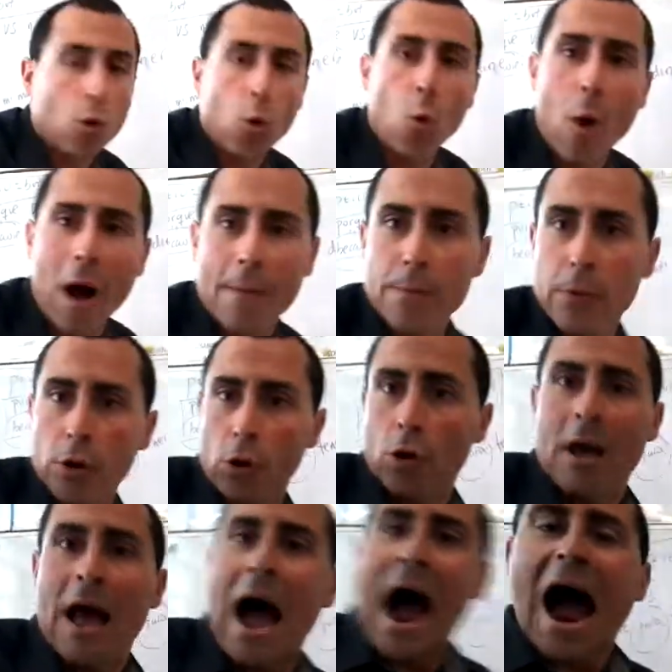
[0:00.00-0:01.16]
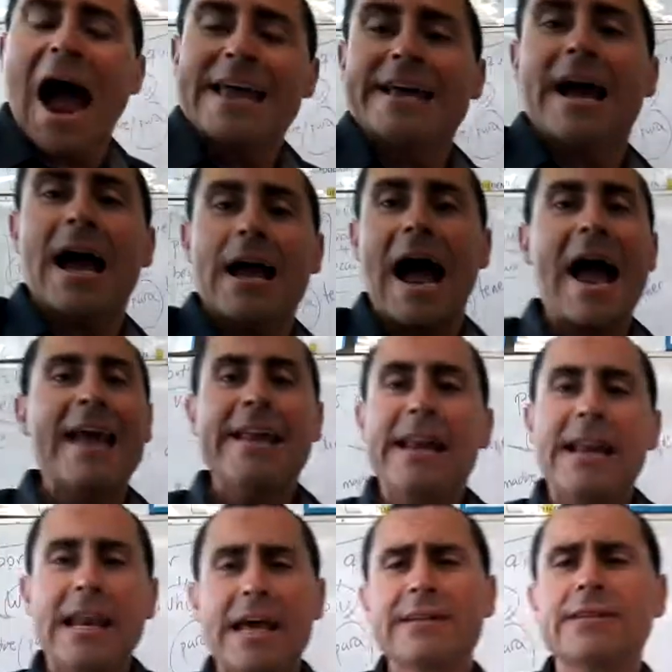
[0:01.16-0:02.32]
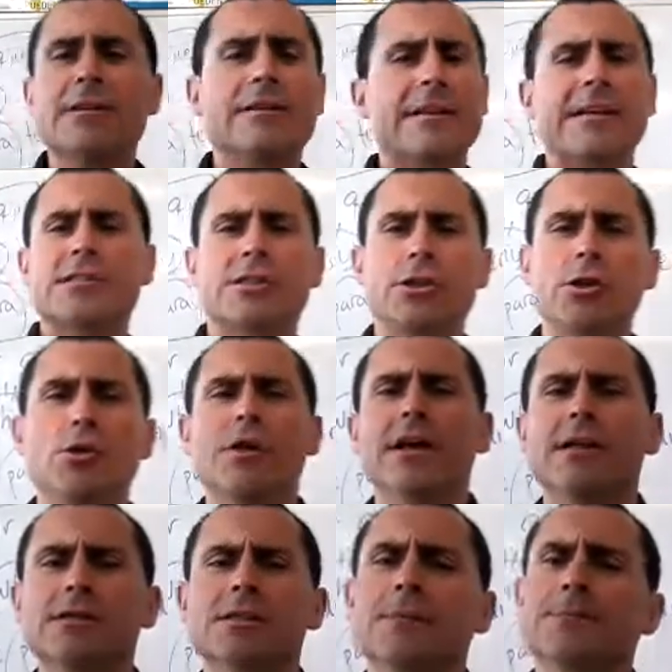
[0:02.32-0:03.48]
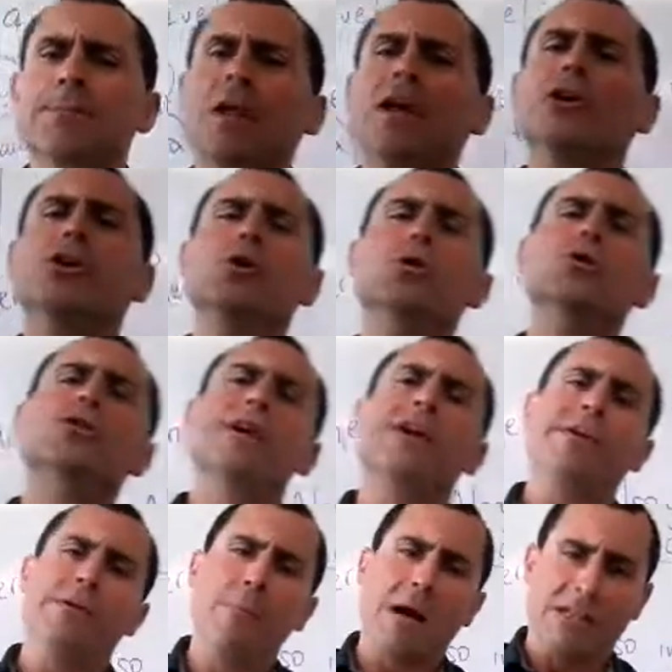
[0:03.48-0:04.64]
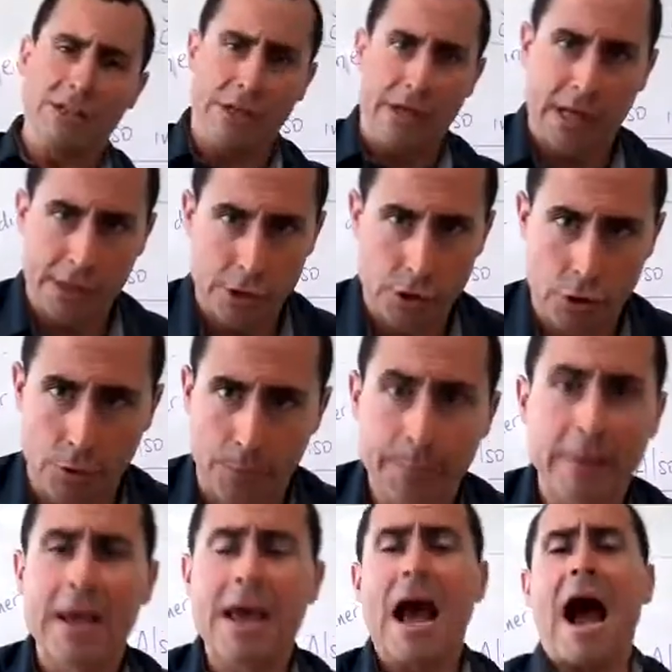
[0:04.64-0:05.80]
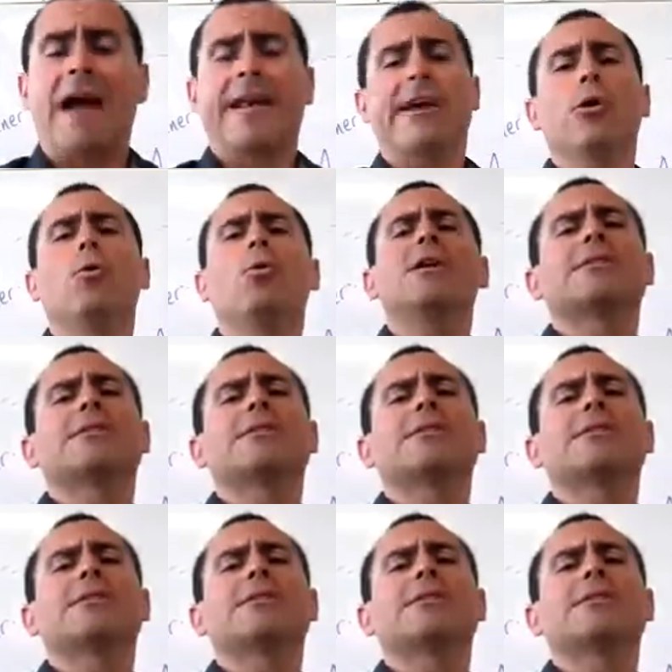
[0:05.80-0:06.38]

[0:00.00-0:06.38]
cuando. I let the students use their imagination. And I always